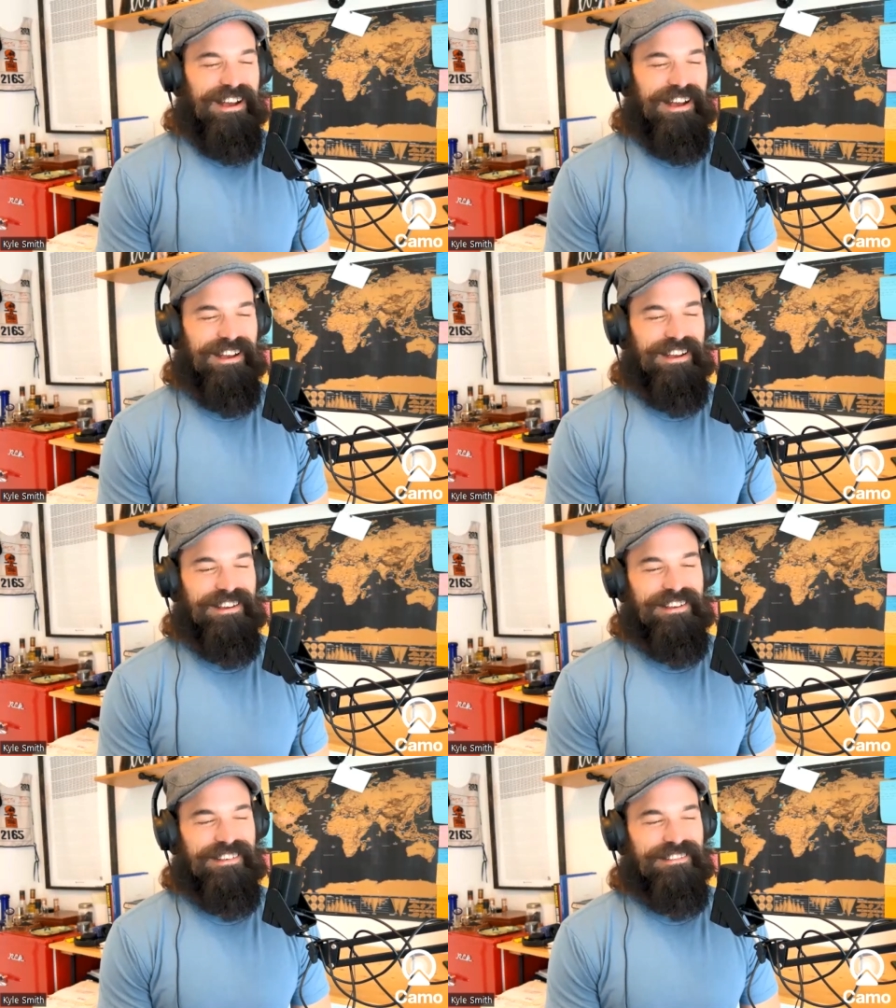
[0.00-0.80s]

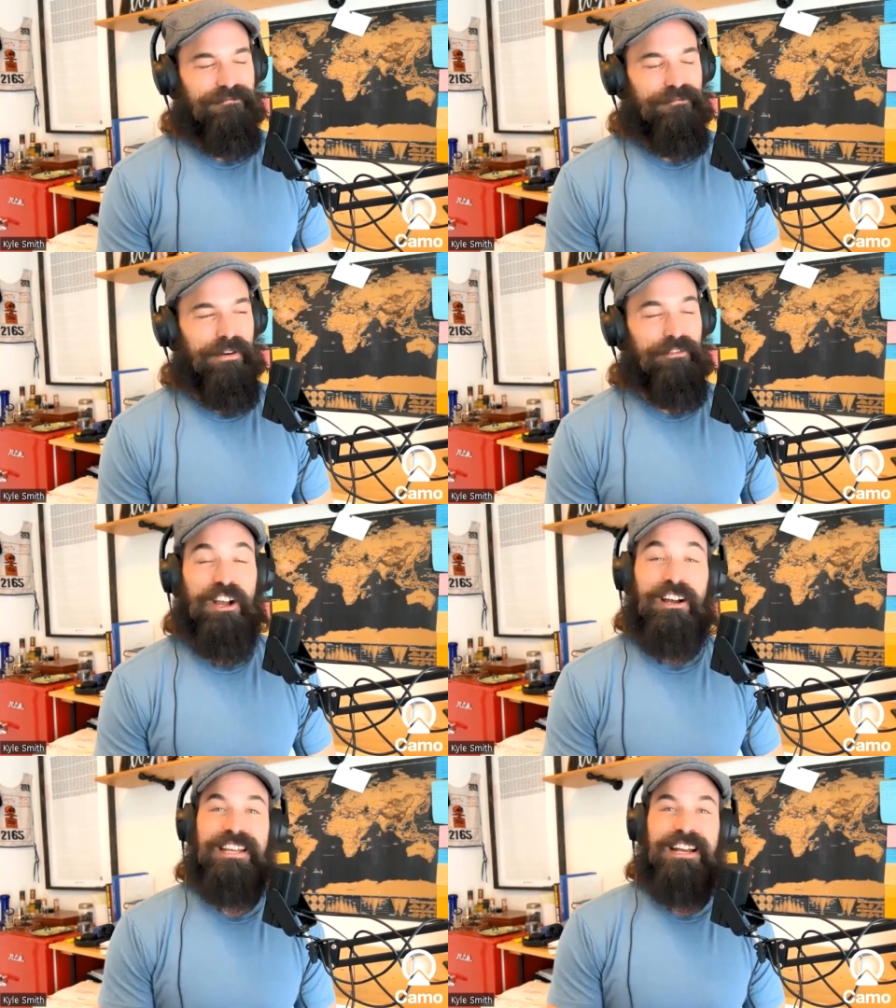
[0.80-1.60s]
Uh, but for
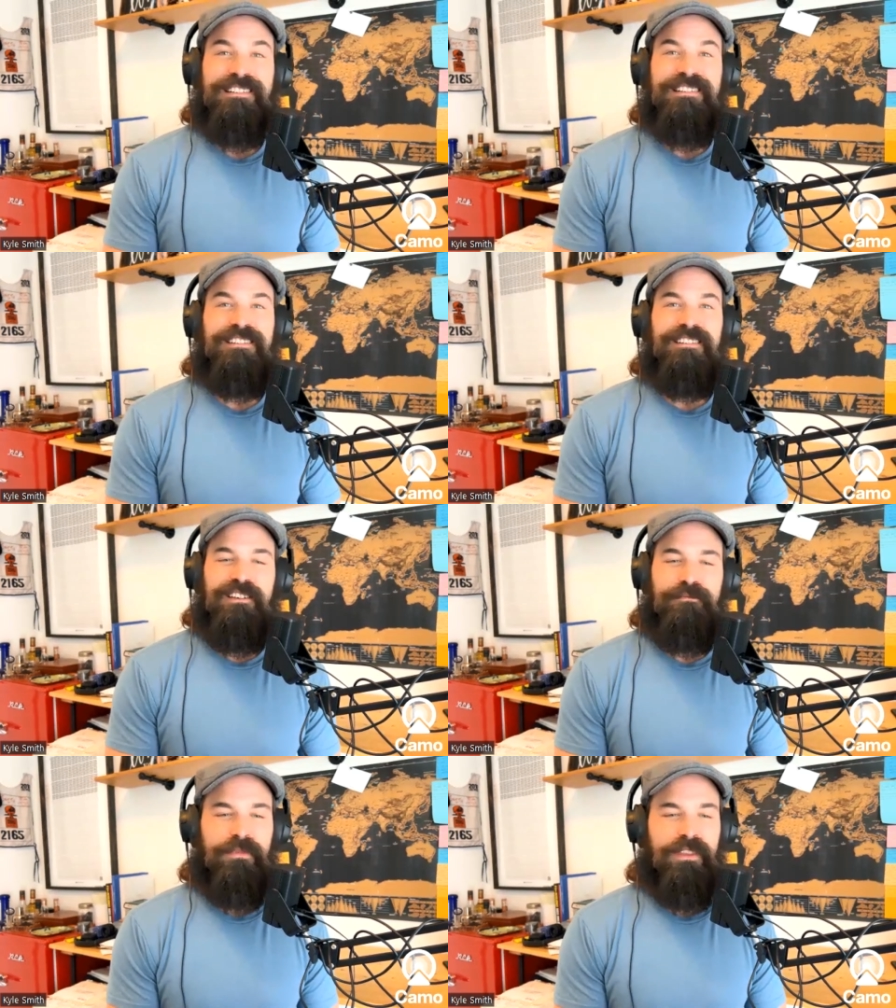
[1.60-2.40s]
context,
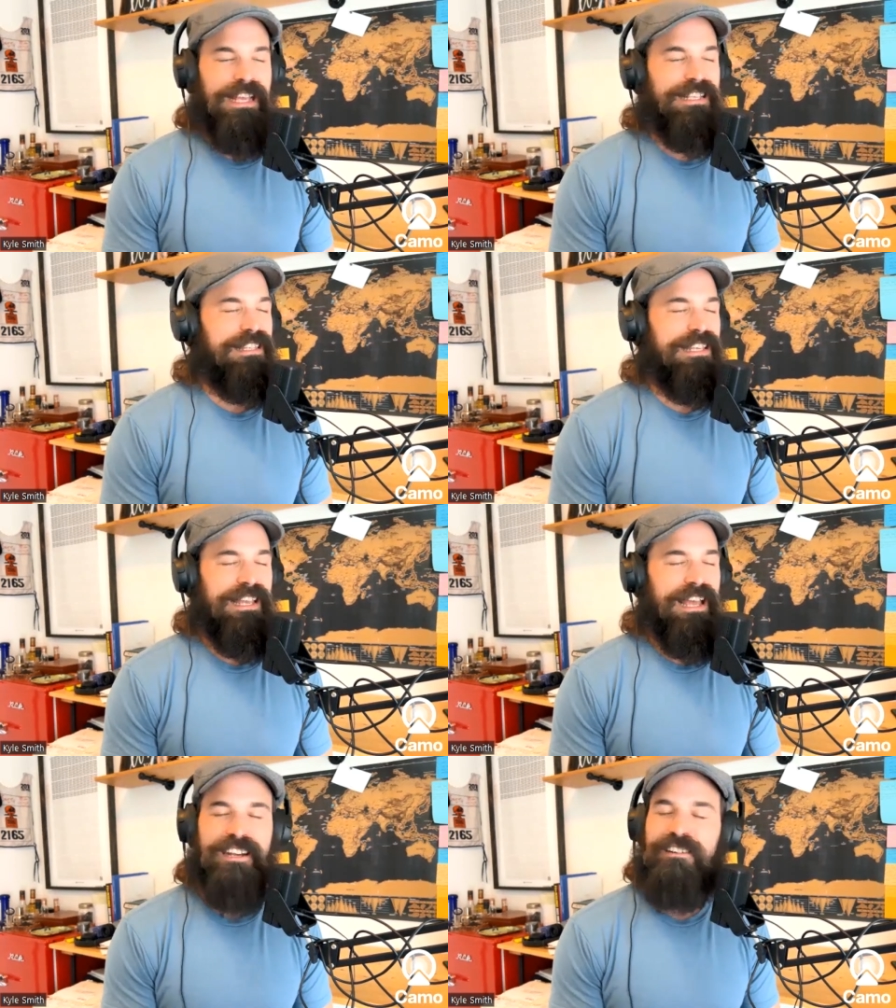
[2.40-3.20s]
it's
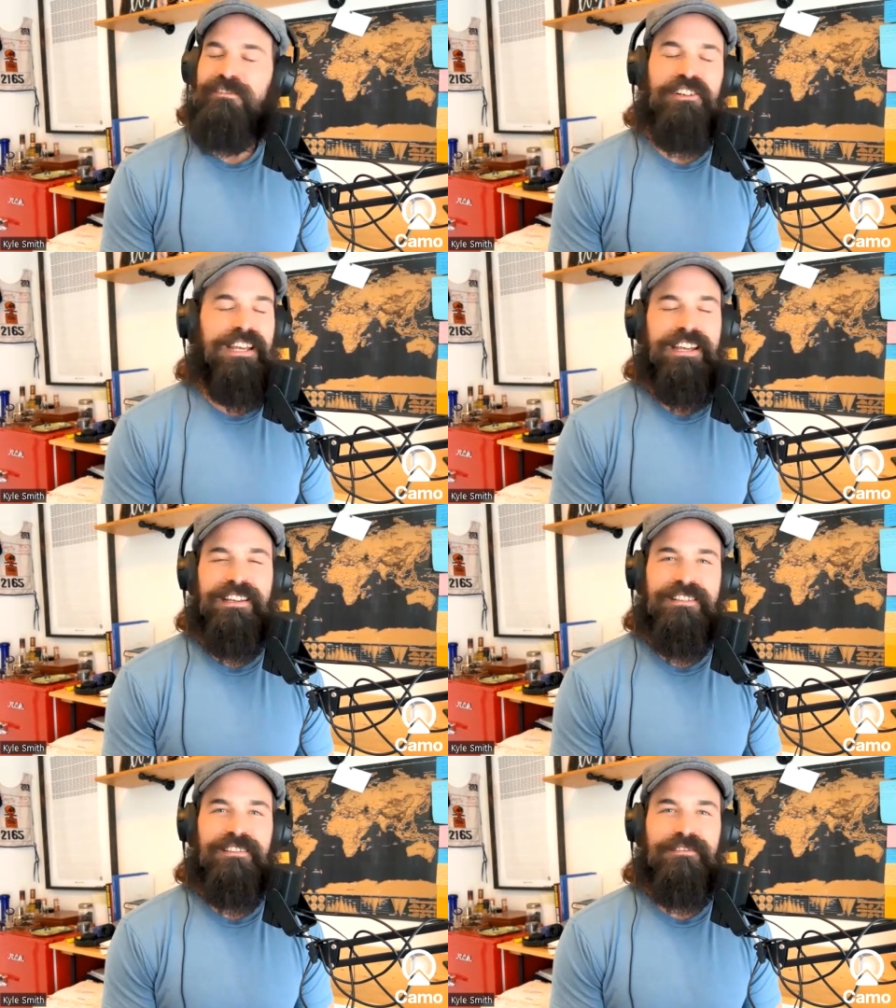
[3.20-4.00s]
the end of your
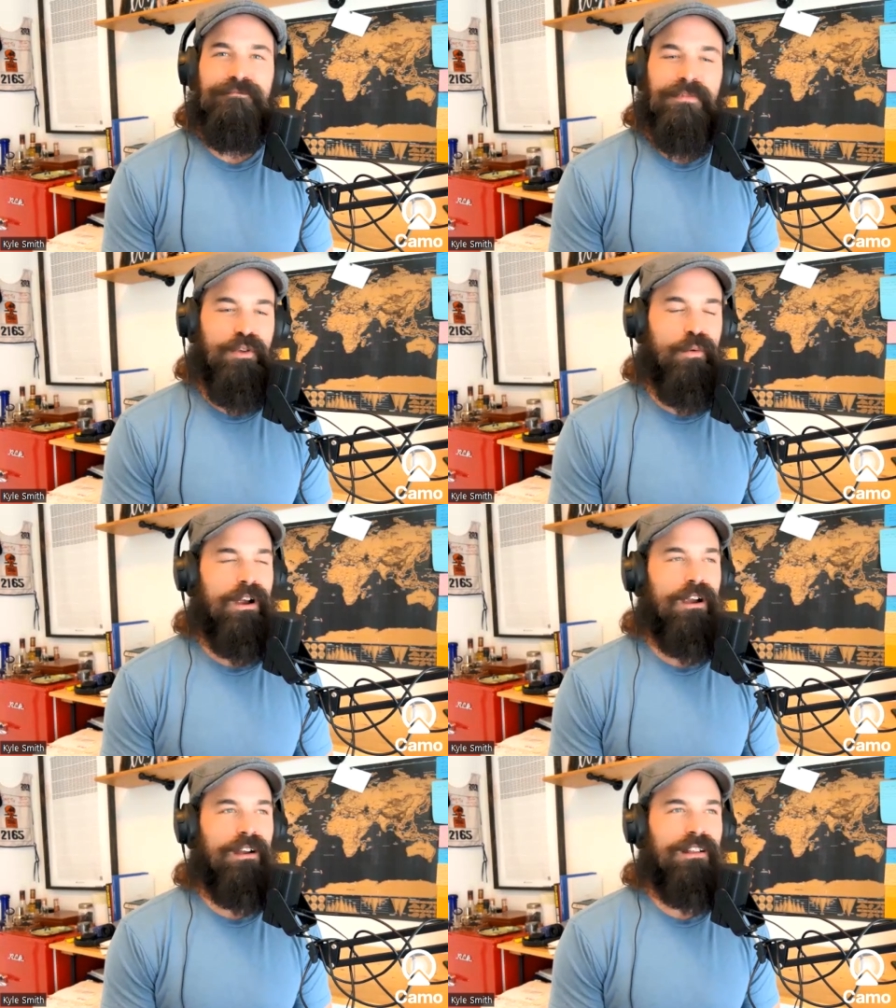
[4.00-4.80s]
days. You
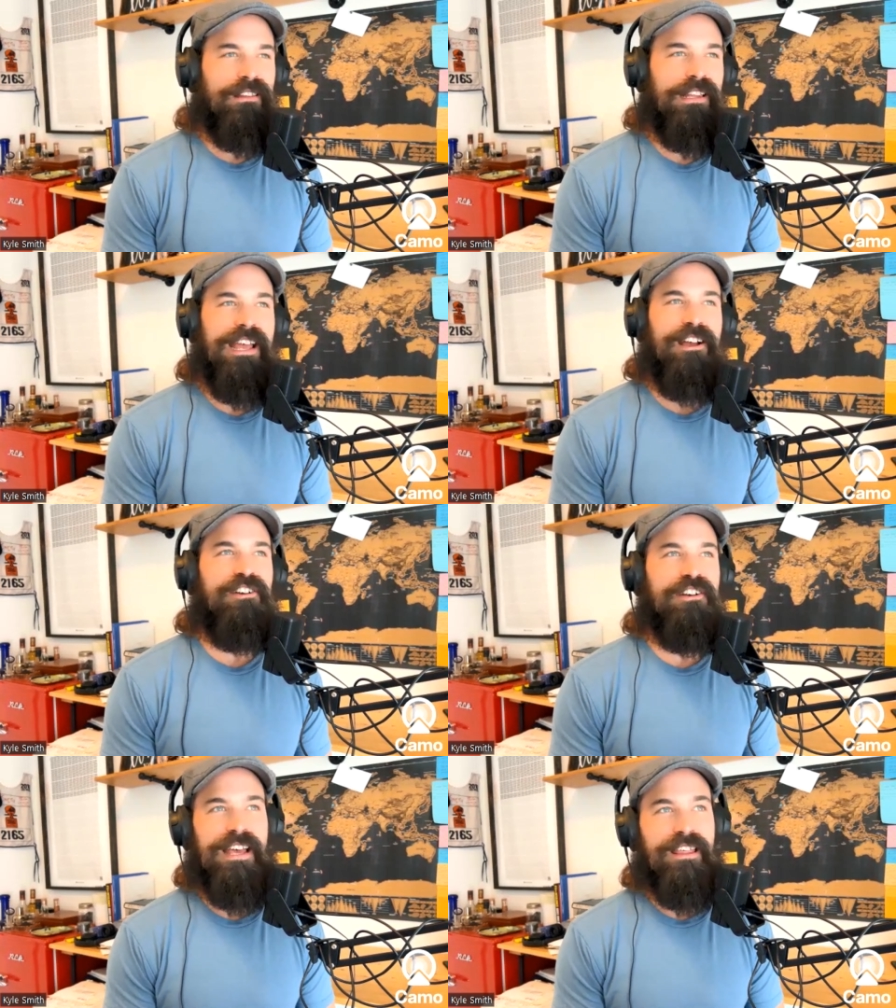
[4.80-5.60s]
are laying on
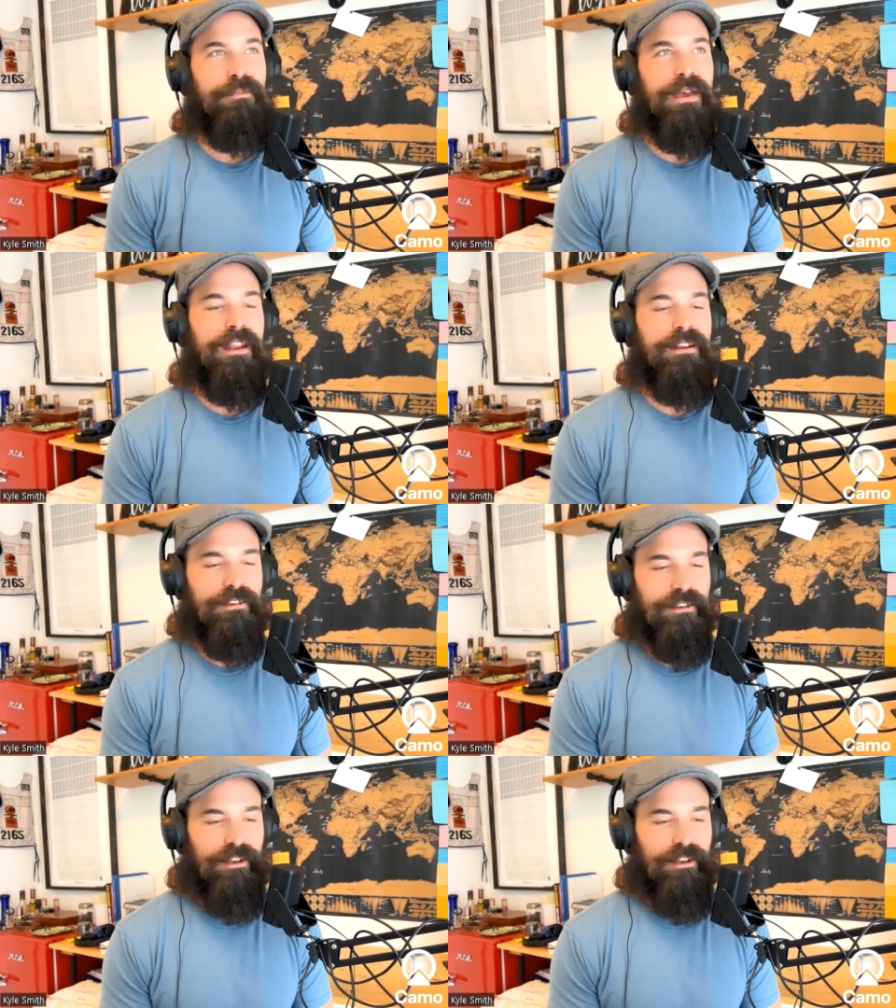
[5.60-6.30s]
your deathbed.